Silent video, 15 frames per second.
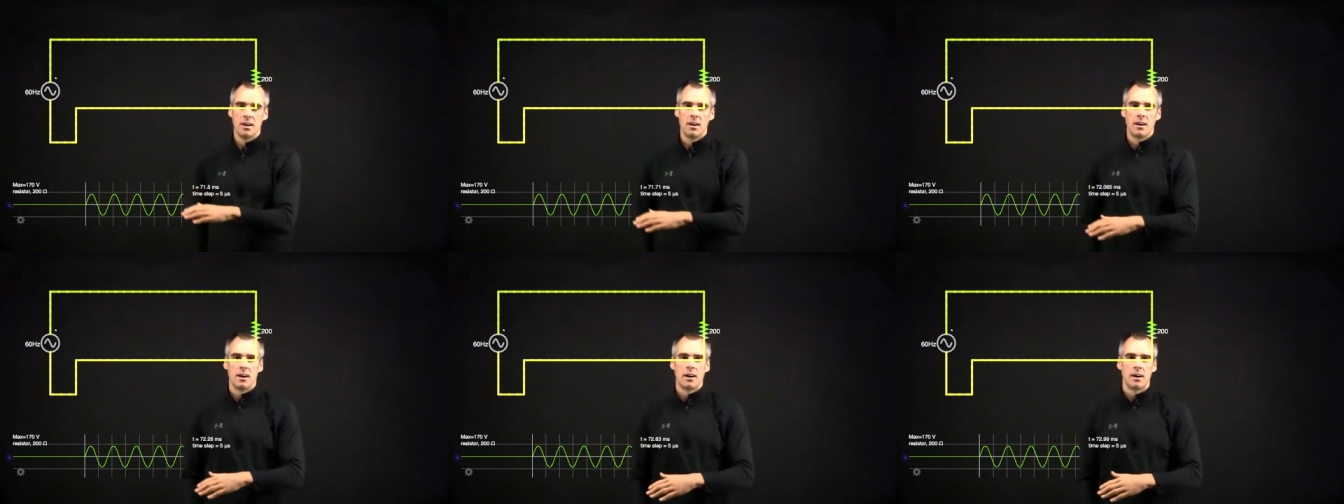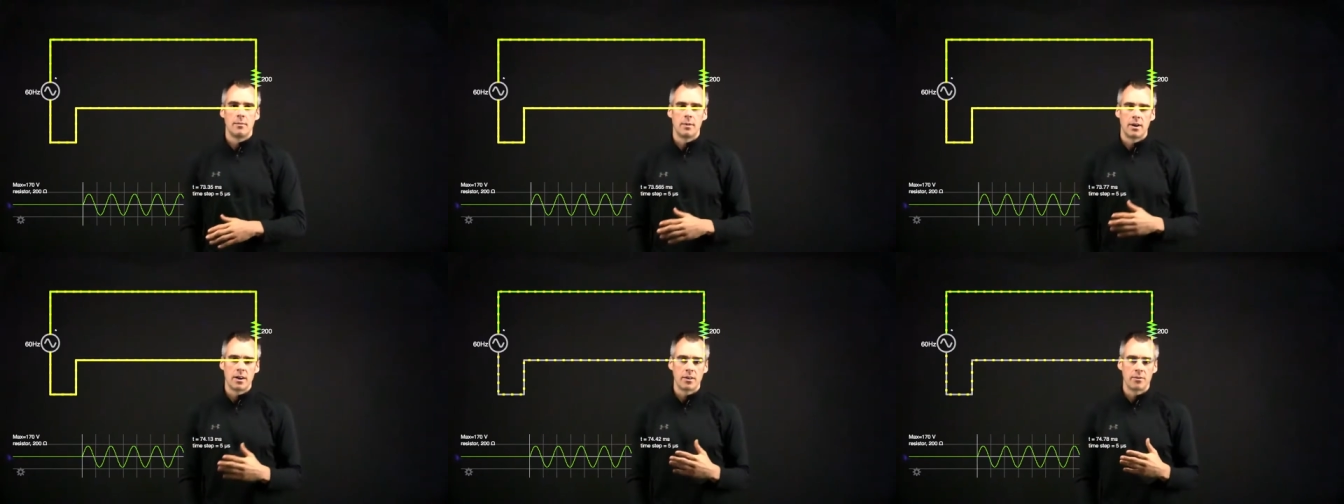
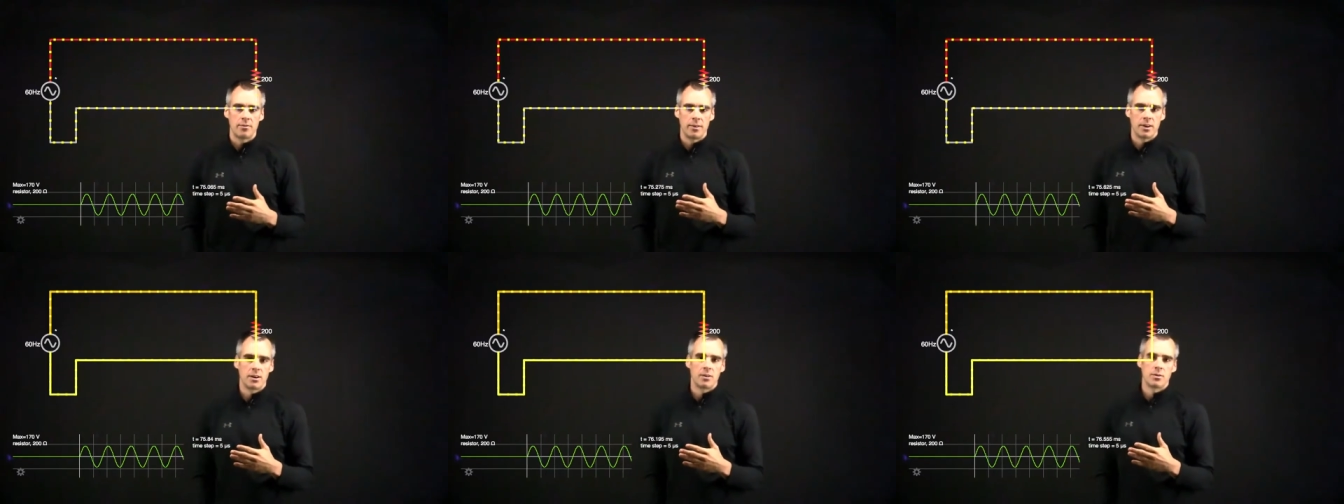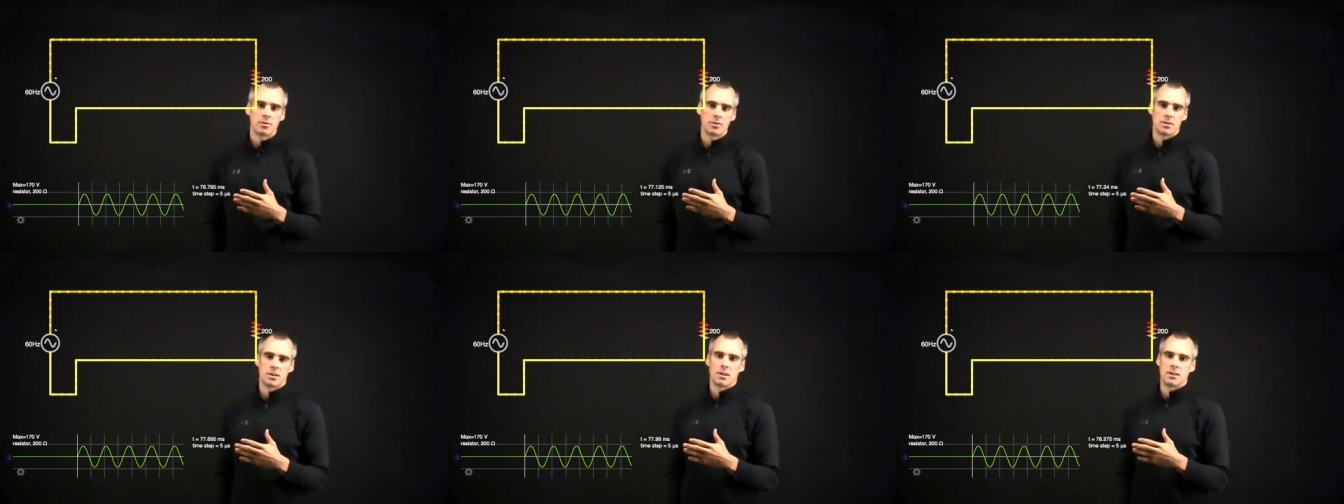Another video
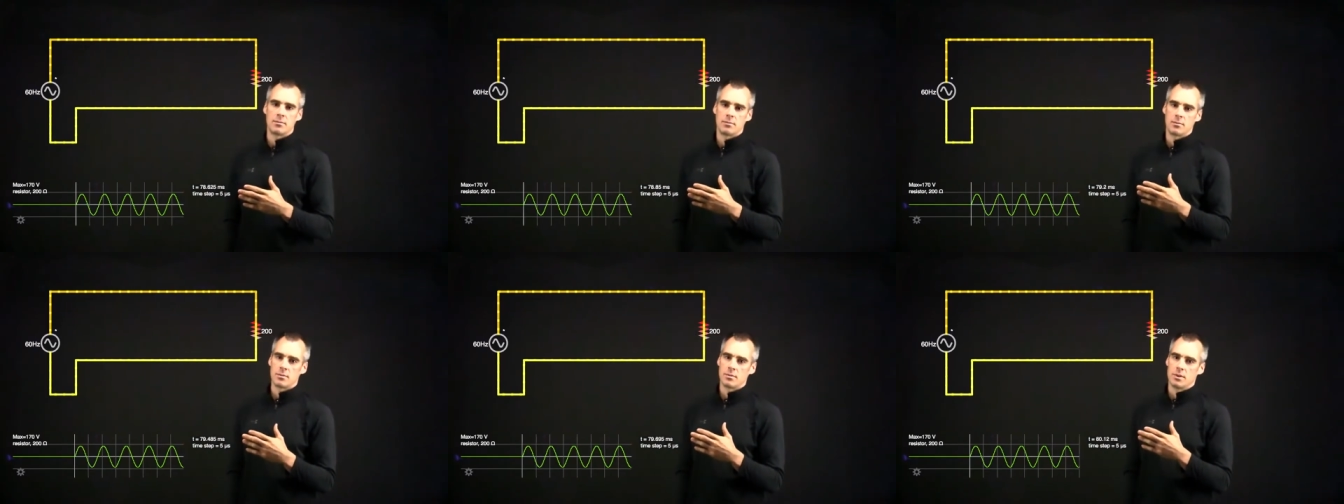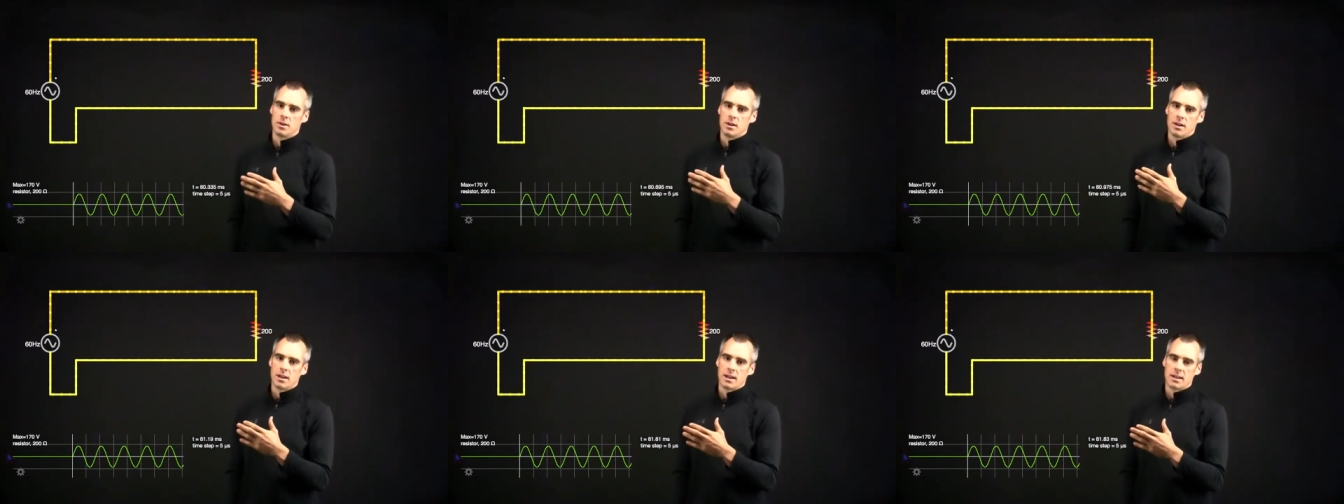
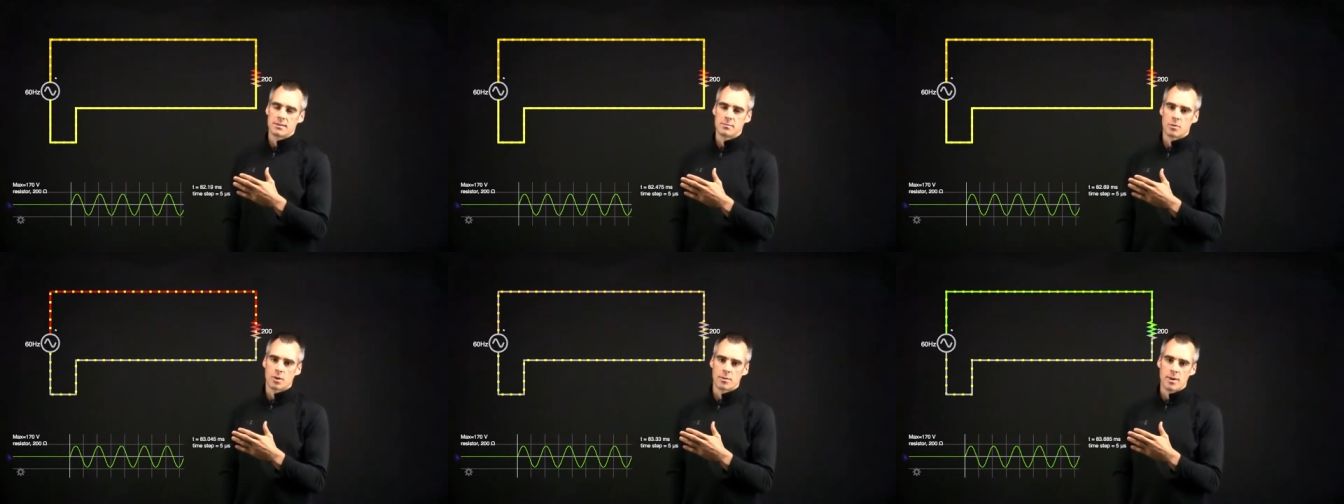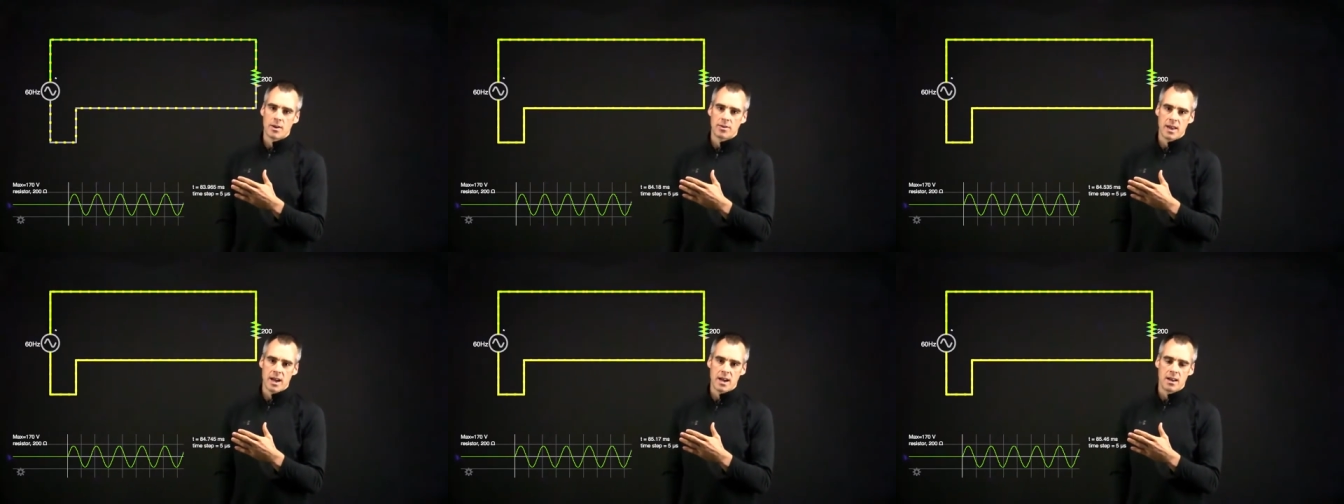has more about
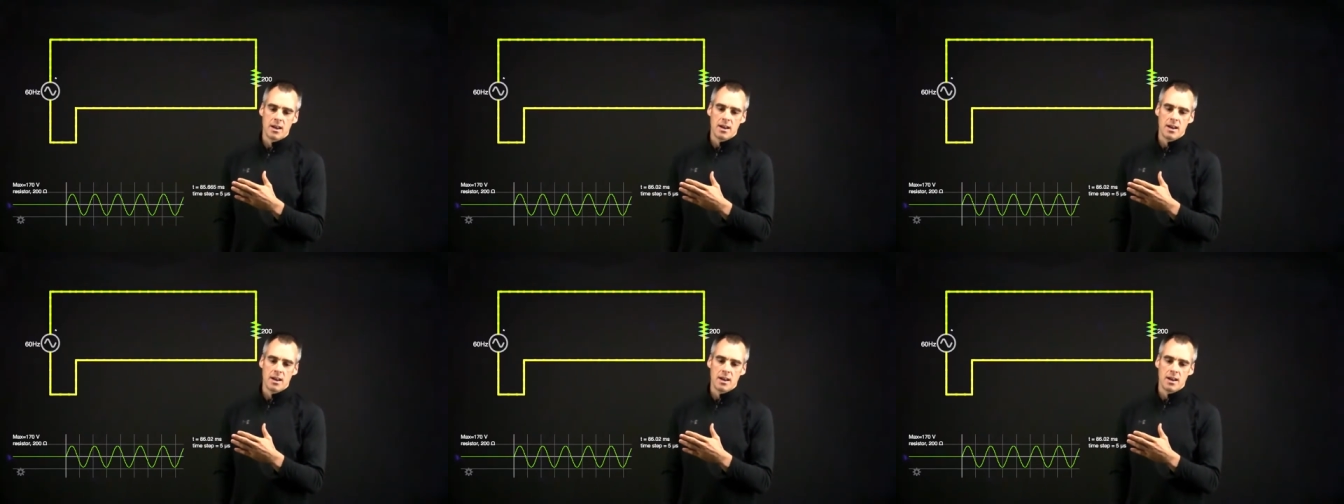that.